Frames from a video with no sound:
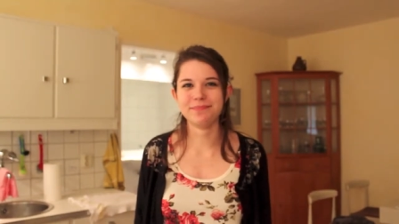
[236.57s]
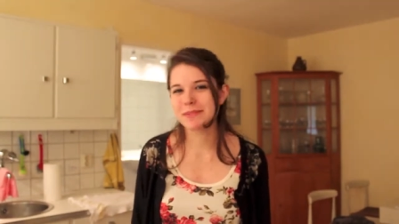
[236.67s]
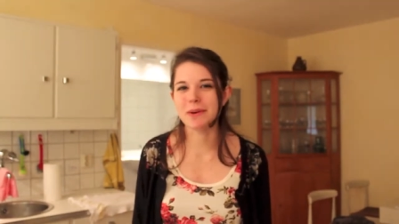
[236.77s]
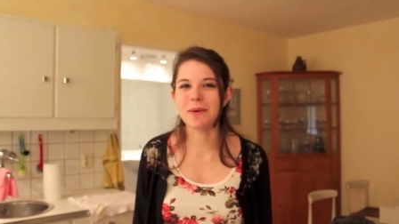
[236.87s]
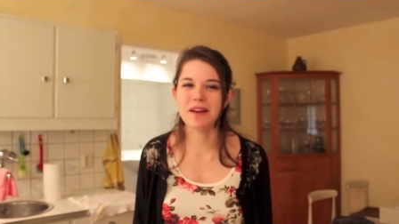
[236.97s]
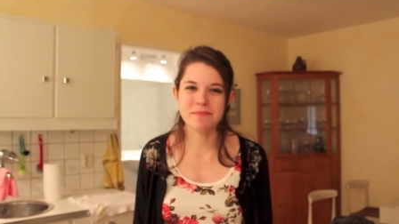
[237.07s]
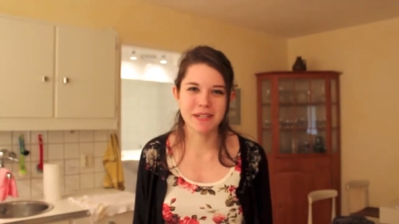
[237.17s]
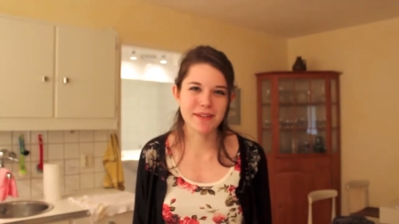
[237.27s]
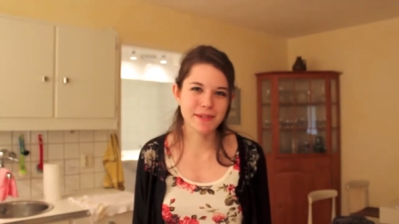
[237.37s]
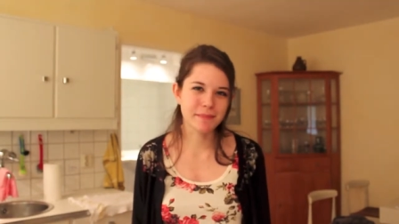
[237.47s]
So I've
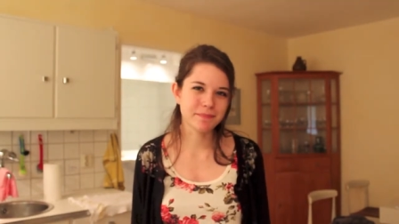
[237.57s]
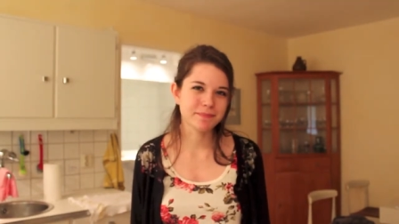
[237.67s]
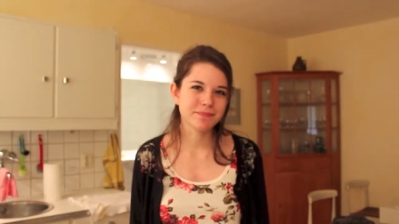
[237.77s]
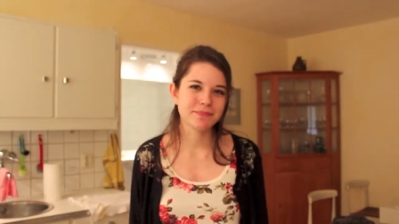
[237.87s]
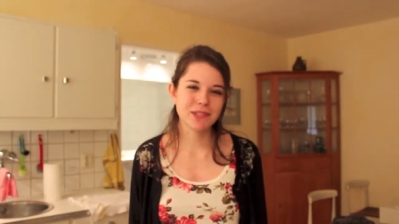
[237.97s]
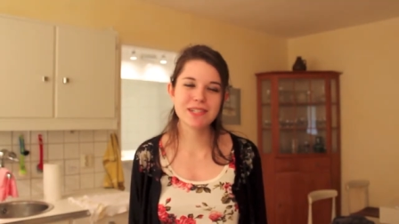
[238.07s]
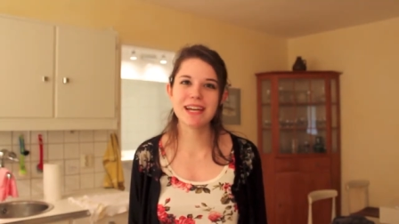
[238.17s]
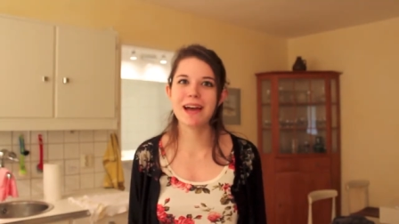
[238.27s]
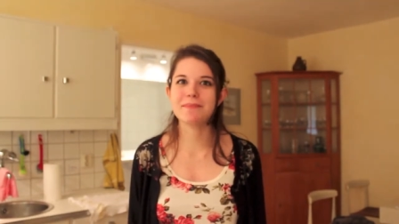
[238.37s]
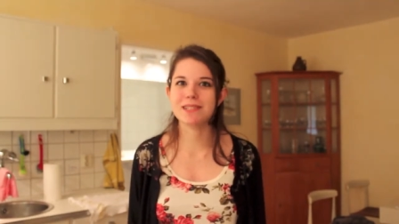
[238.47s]
been having good
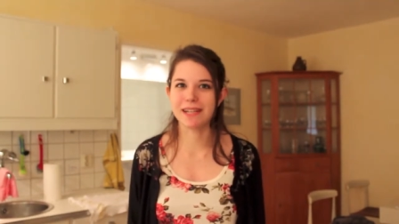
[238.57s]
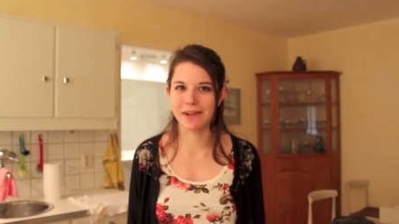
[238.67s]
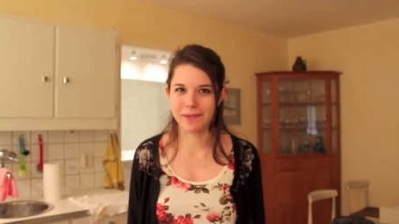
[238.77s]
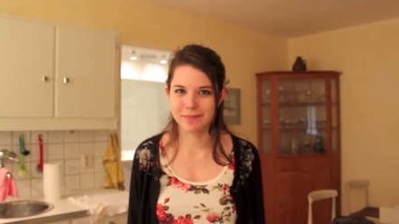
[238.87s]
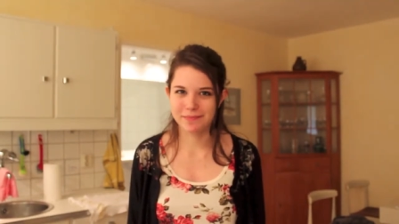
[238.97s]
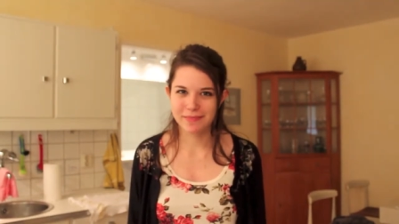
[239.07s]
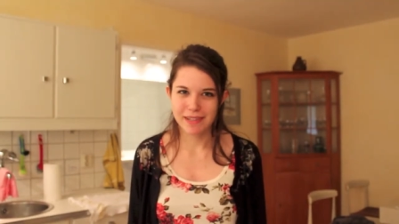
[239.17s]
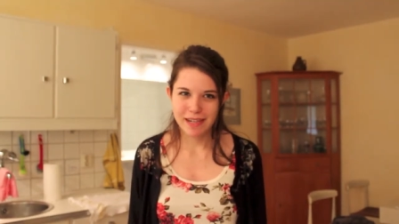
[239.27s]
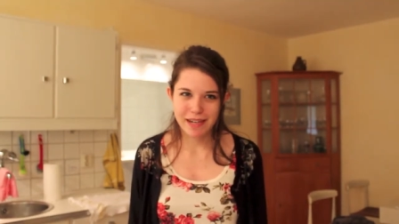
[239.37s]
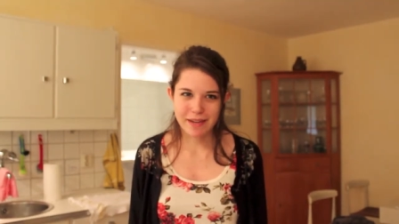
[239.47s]
times here.
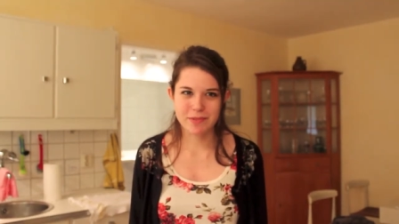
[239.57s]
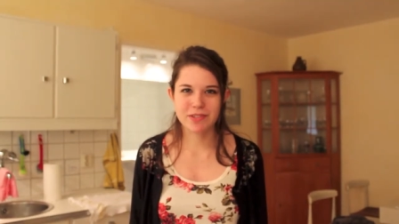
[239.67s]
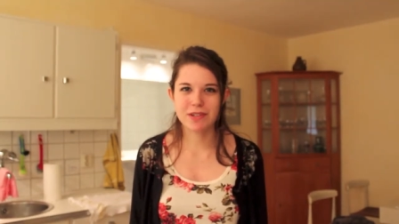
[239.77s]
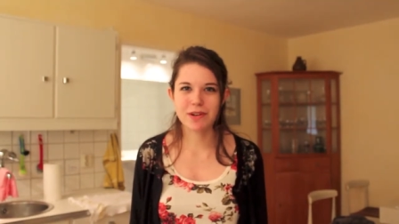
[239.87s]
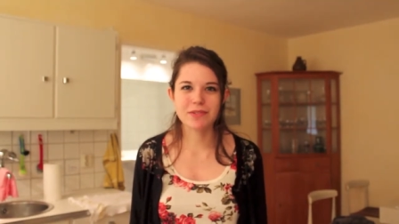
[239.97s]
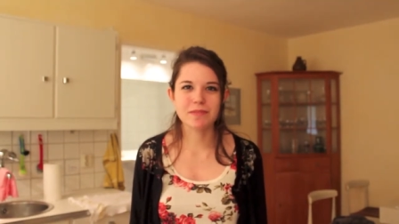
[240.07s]
I'm just gonna go